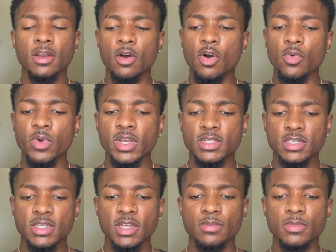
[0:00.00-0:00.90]
it
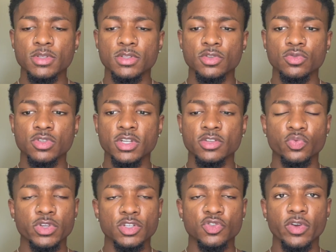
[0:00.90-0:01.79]
always seems to just
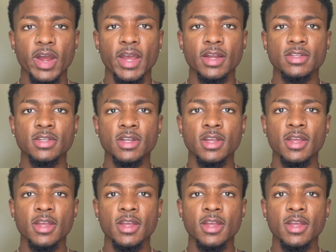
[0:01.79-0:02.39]
retract,